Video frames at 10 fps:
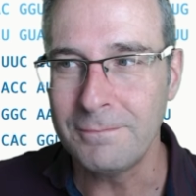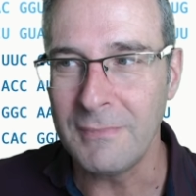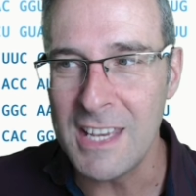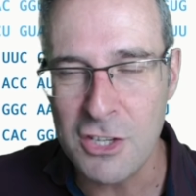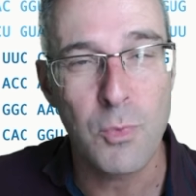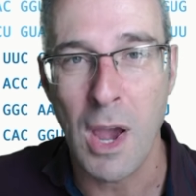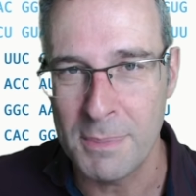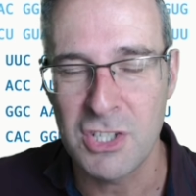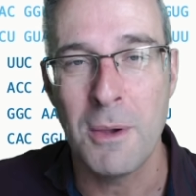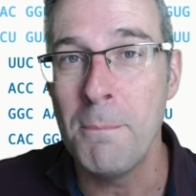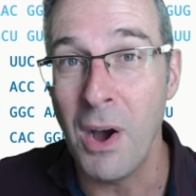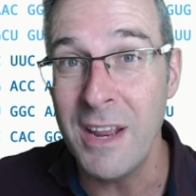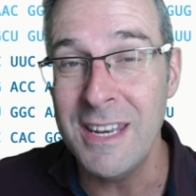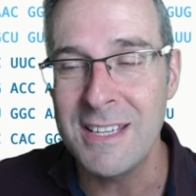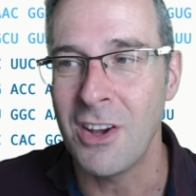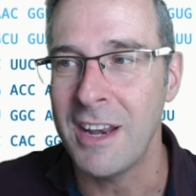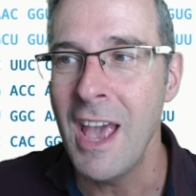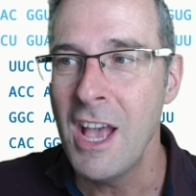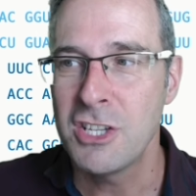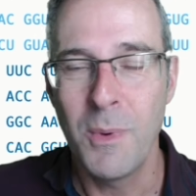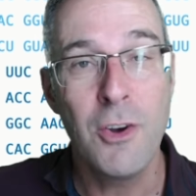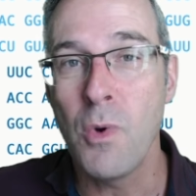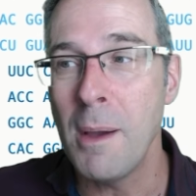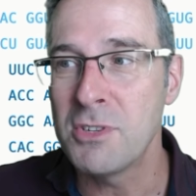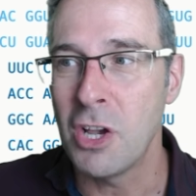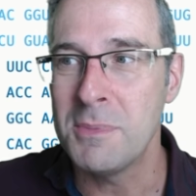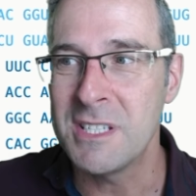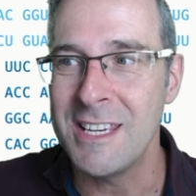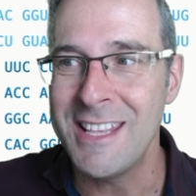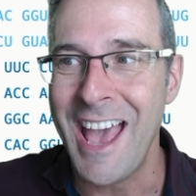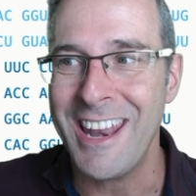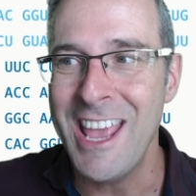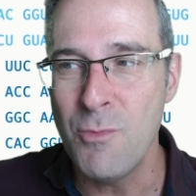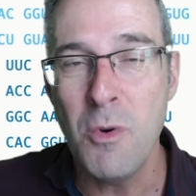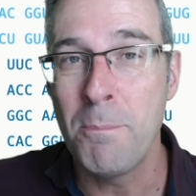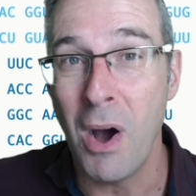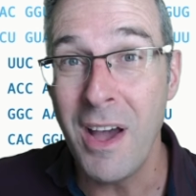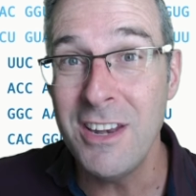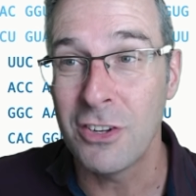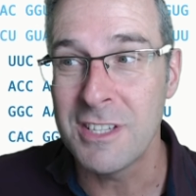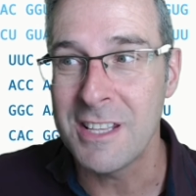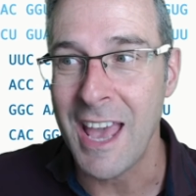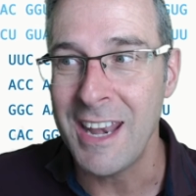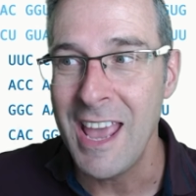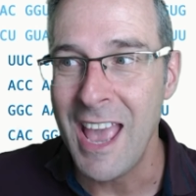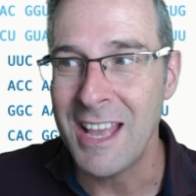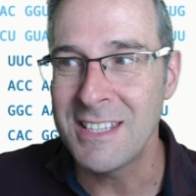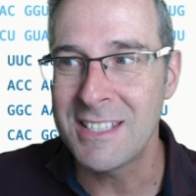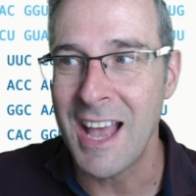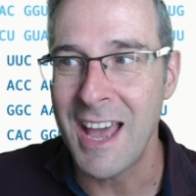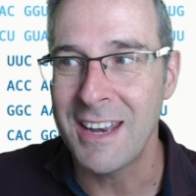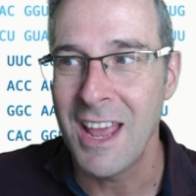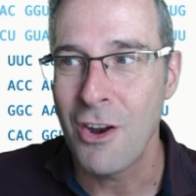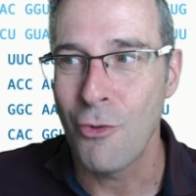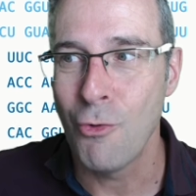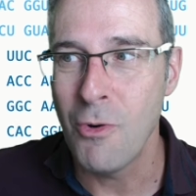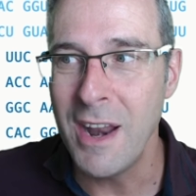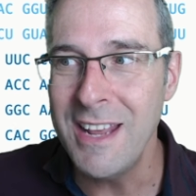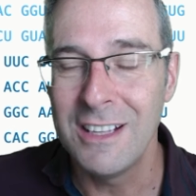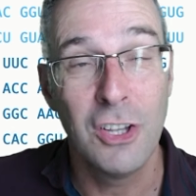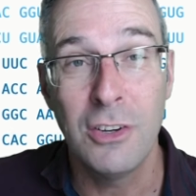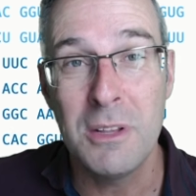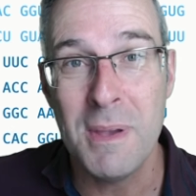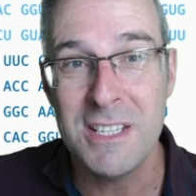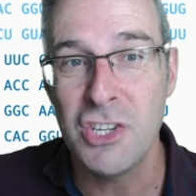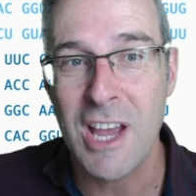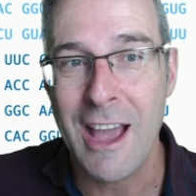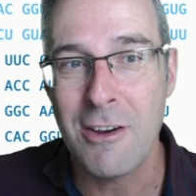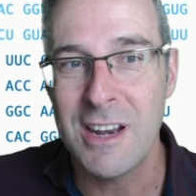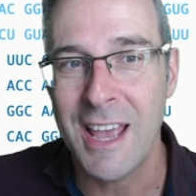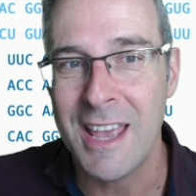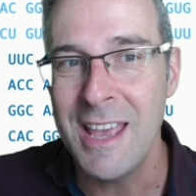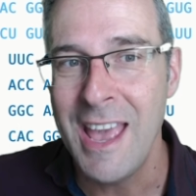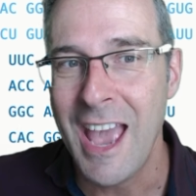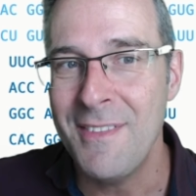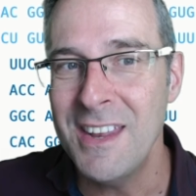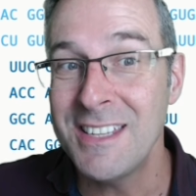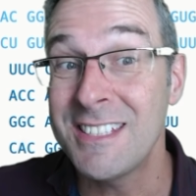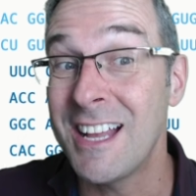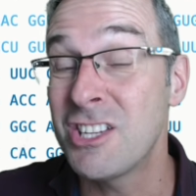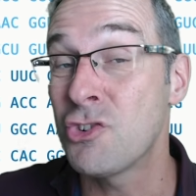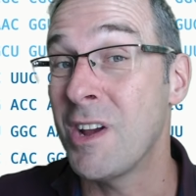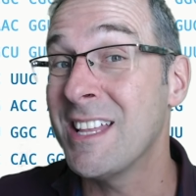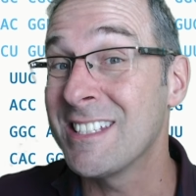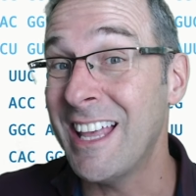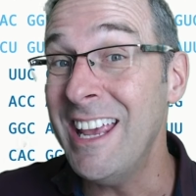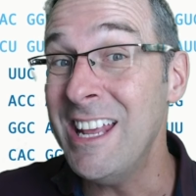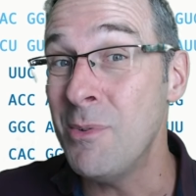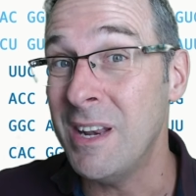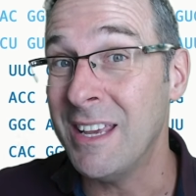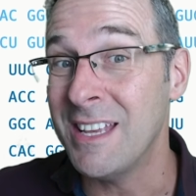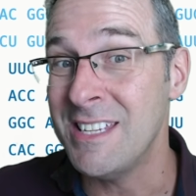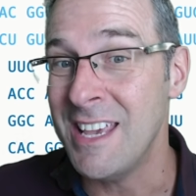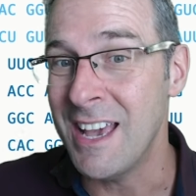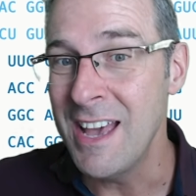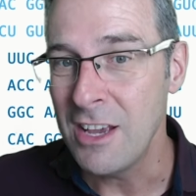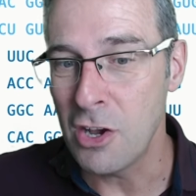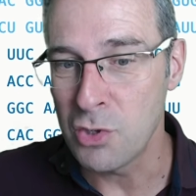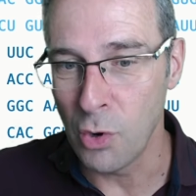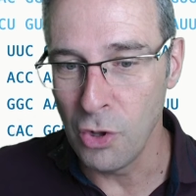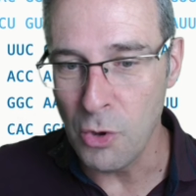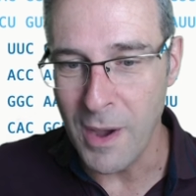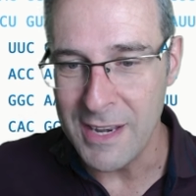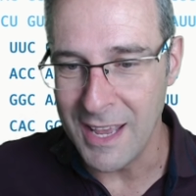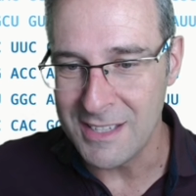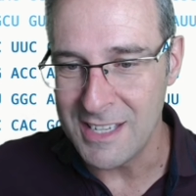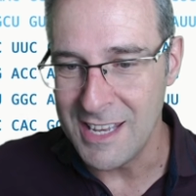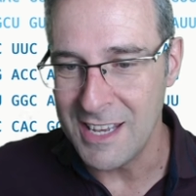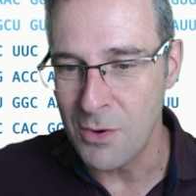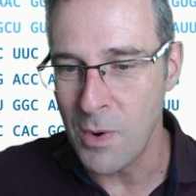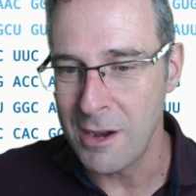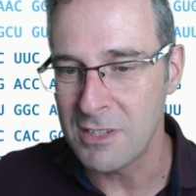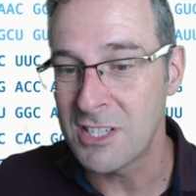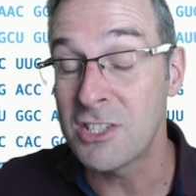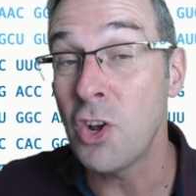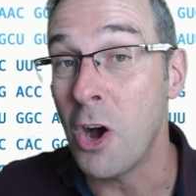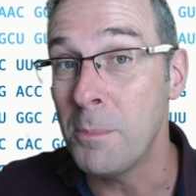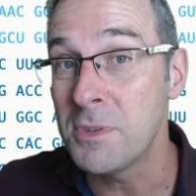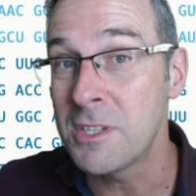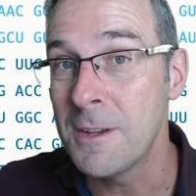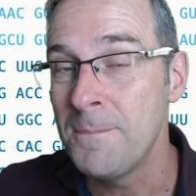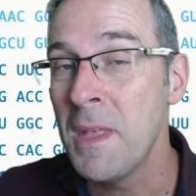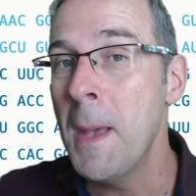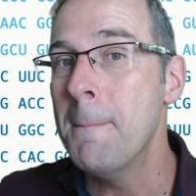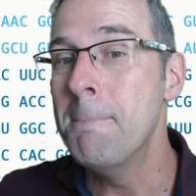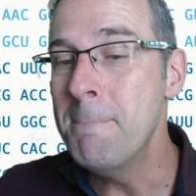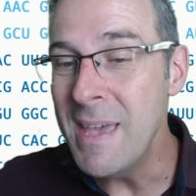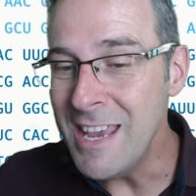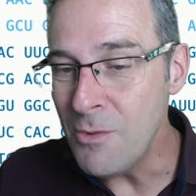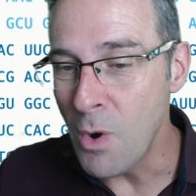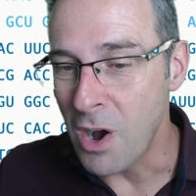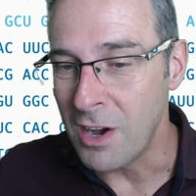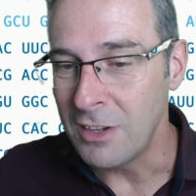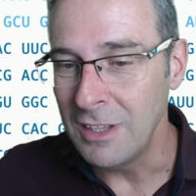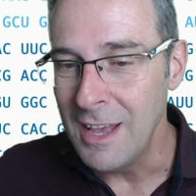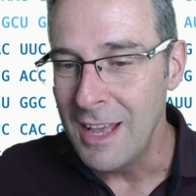is a ribosome binding site. So when a ribosome sees that, it will bind onto that and start running along the messenger RNA, and then it starts translating when it gets here, goes all the way down to here where it stops. Meanwhile,